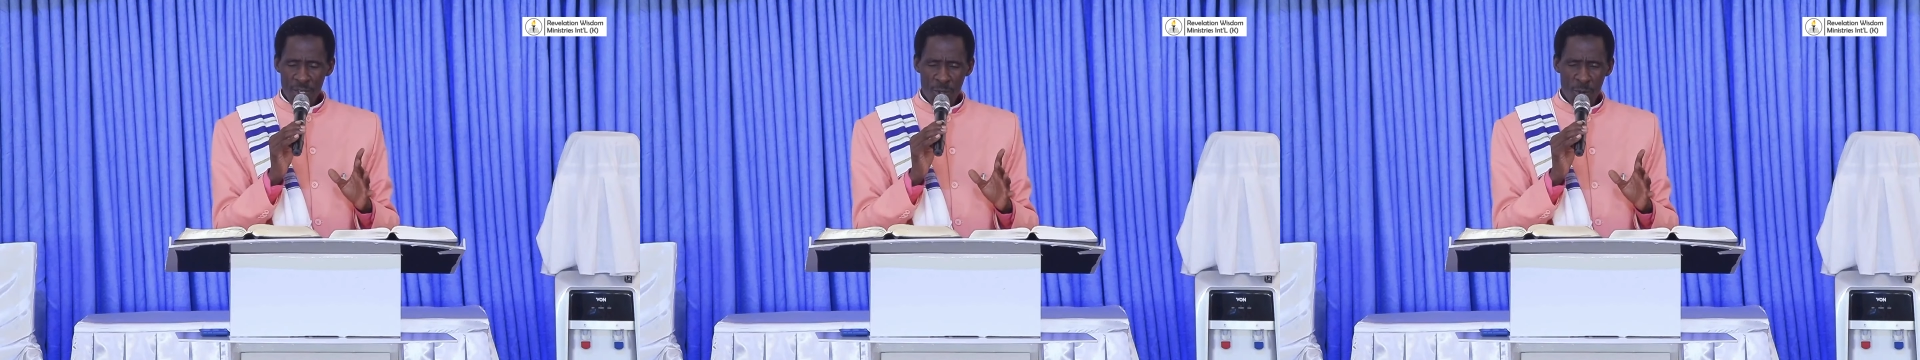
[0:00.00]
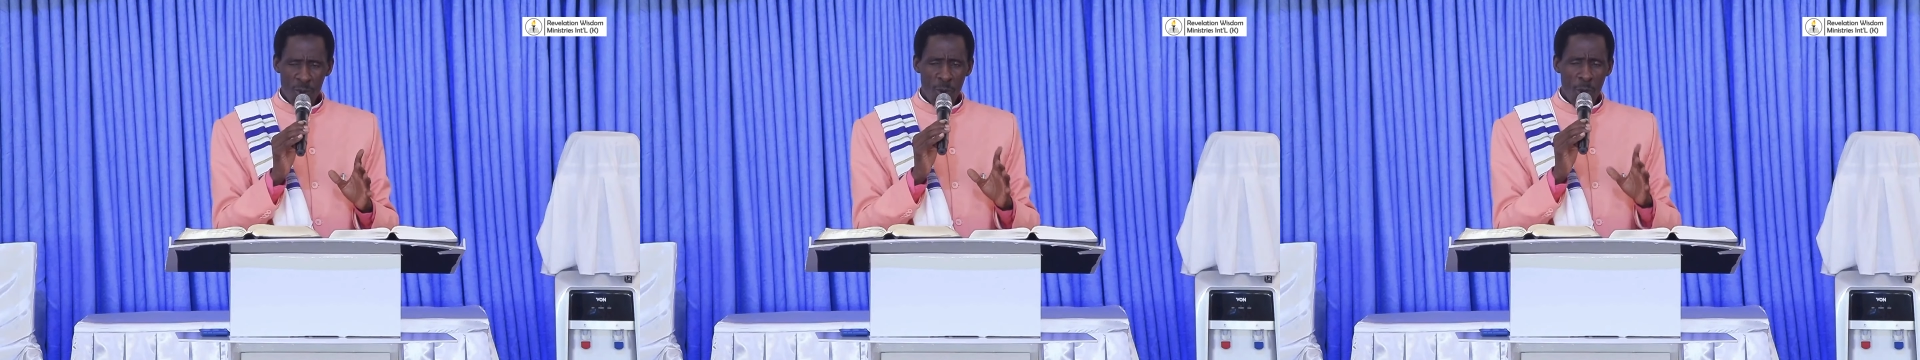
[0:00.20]

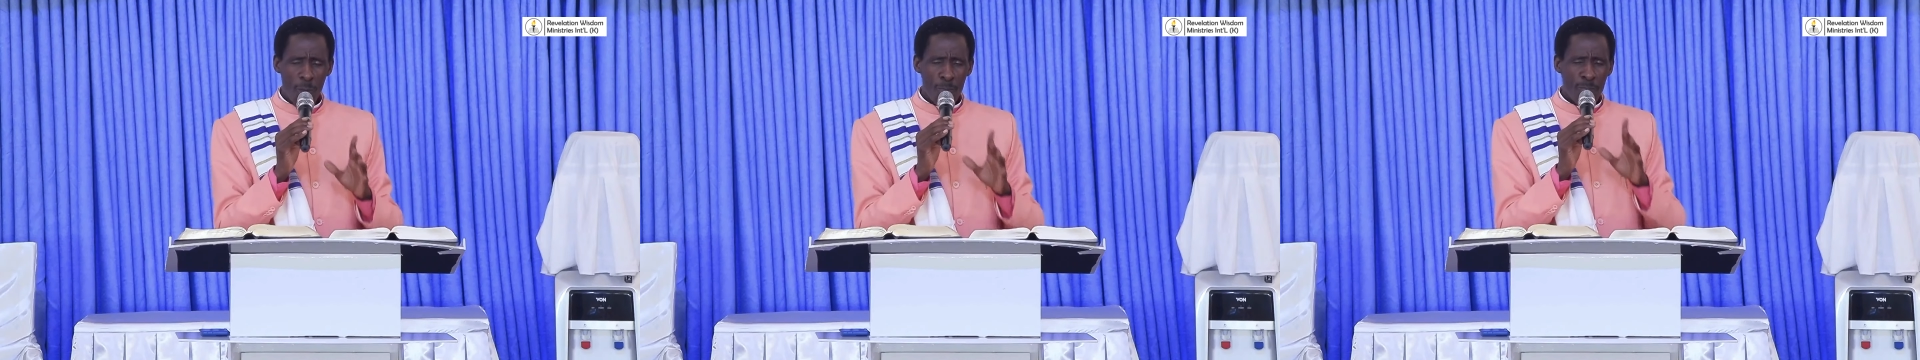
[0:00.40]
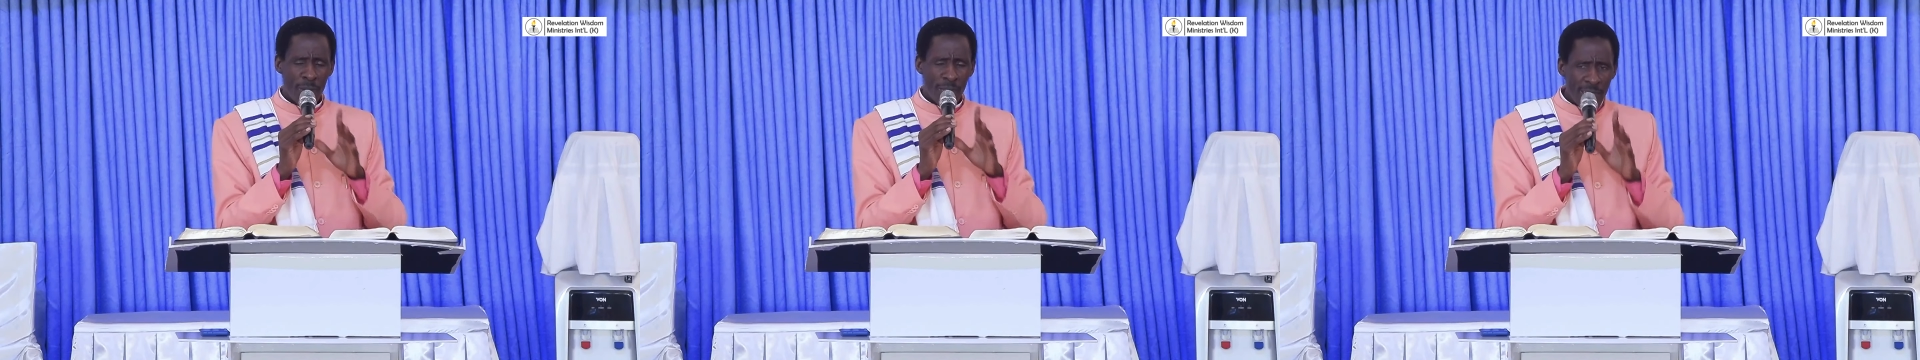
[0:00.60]
to
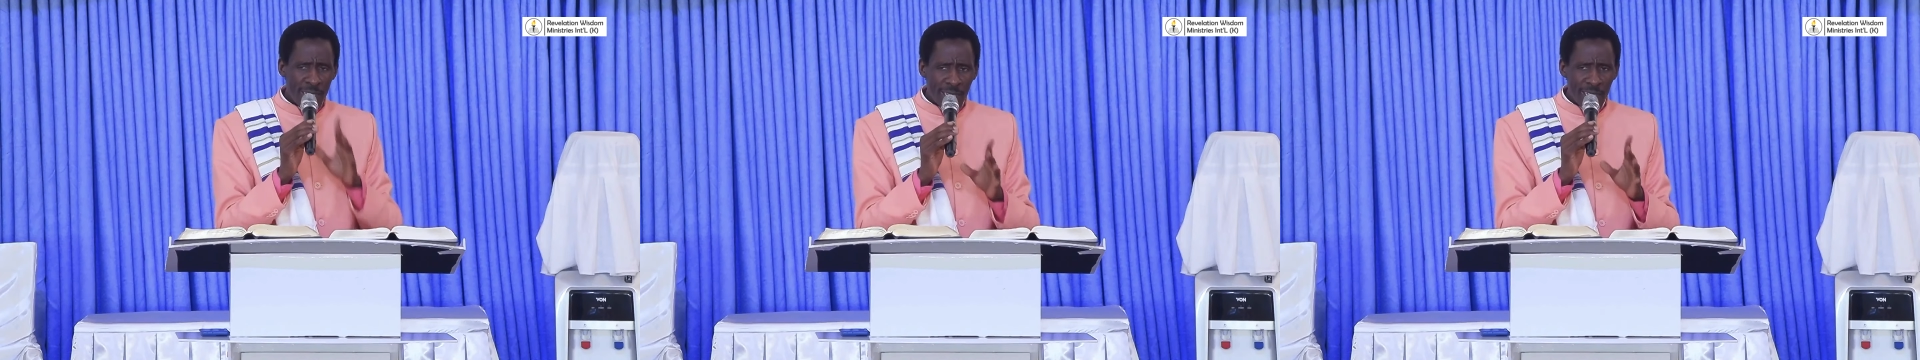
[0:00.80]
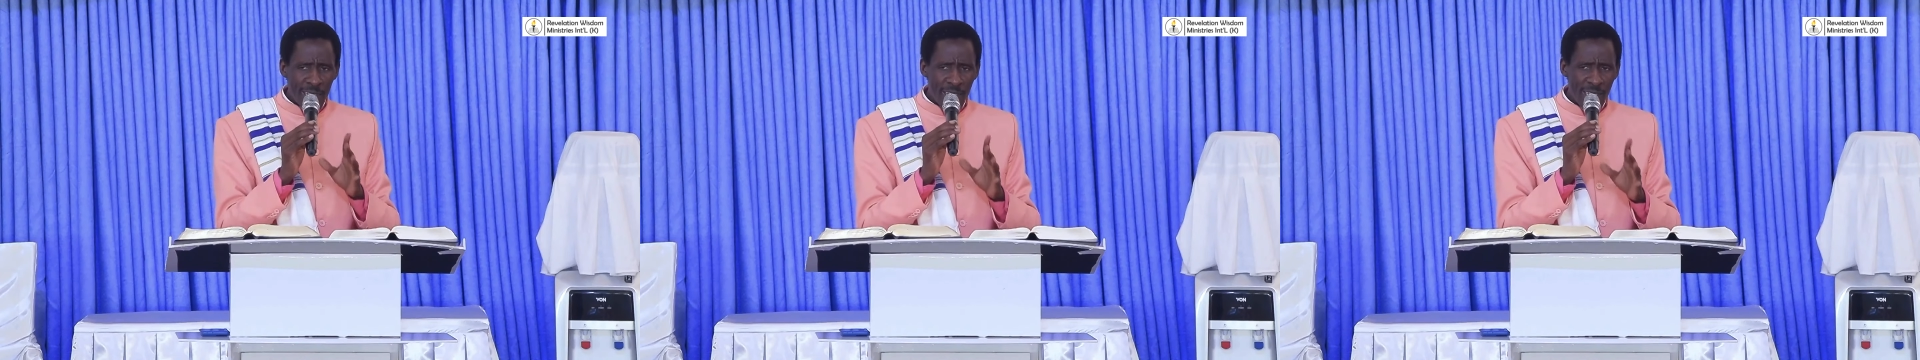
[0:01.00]

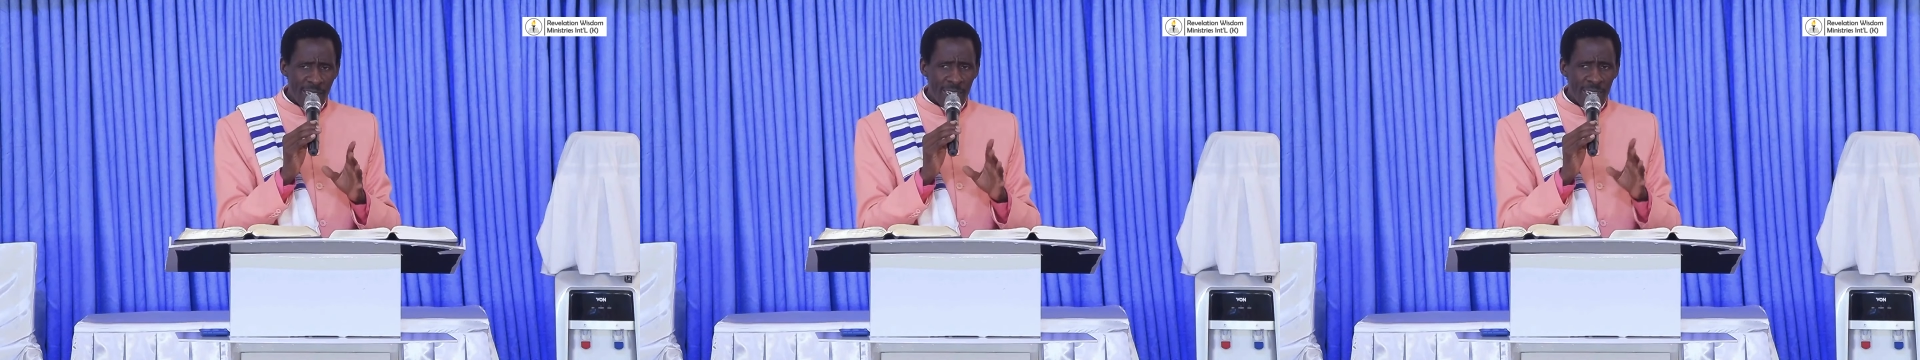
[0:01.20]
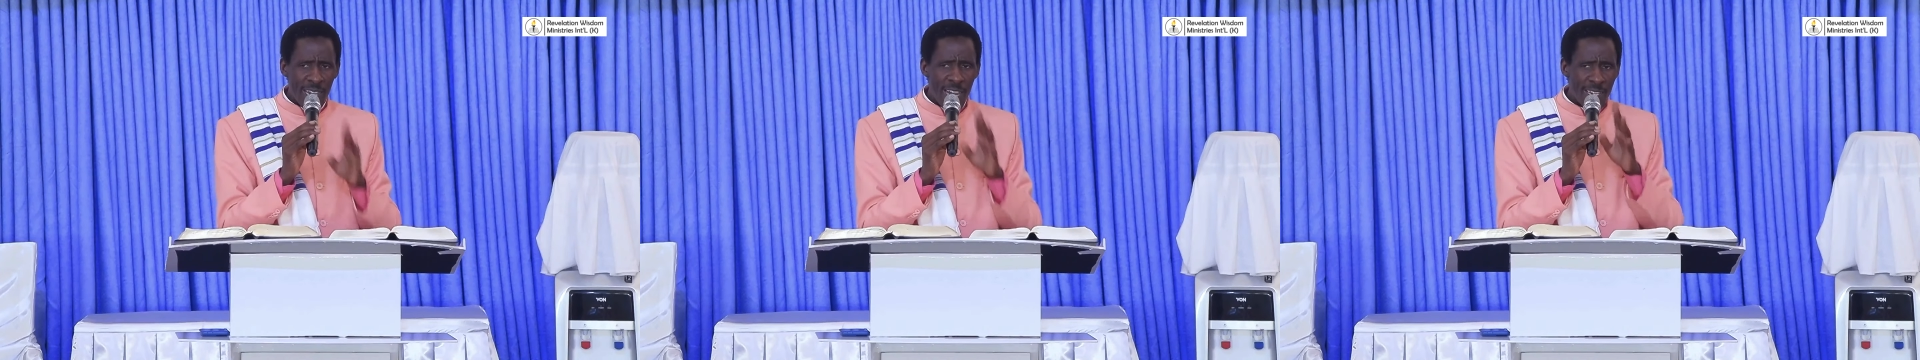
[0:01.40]
completely
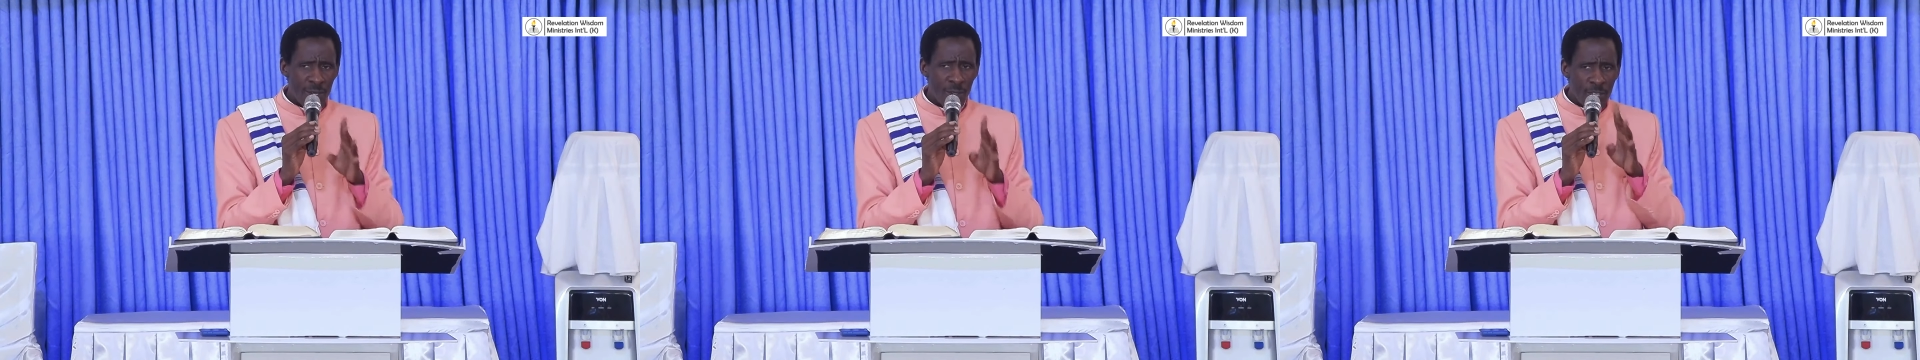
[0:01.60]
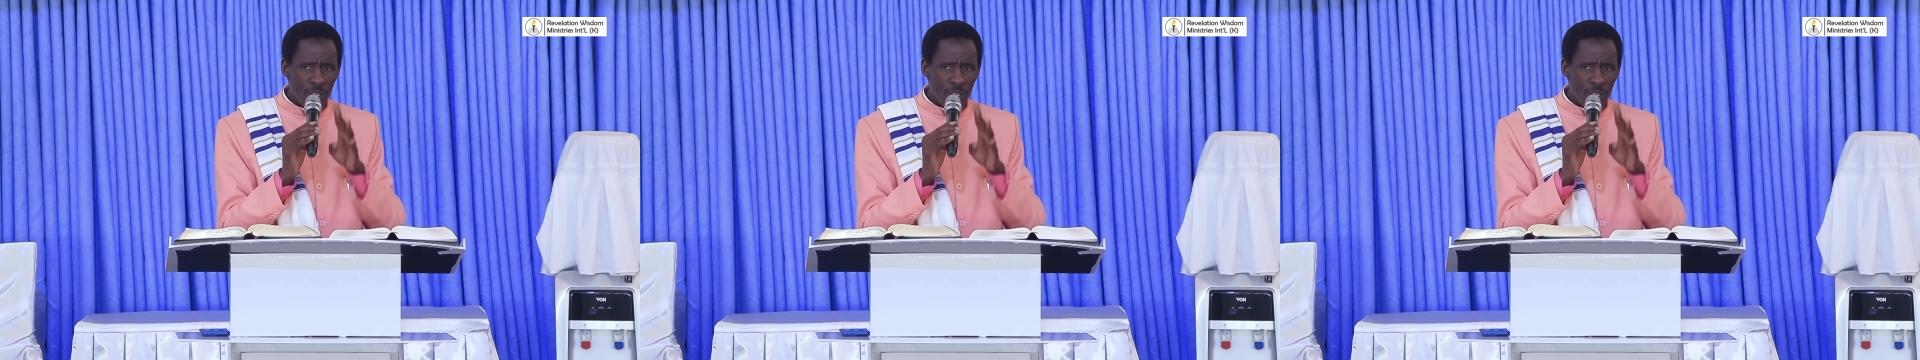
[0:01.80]
scatter the